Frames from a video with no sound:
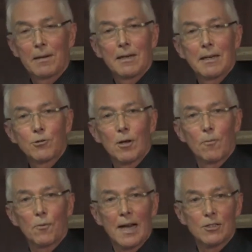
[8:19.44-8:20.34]
internal
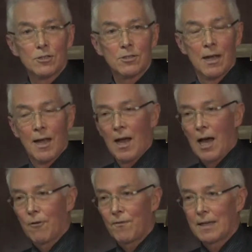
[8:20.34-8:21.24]
prices
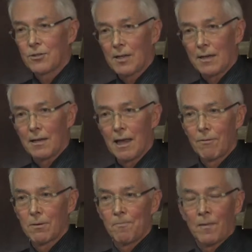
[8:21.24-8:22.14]
are fixed at a
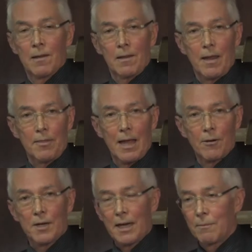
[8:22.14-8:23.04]
level that they are
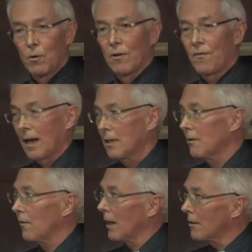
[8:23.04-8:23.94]
not anymore
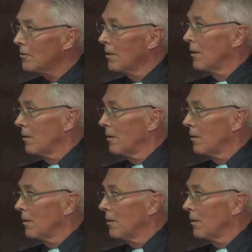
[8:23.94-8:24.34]
effective, and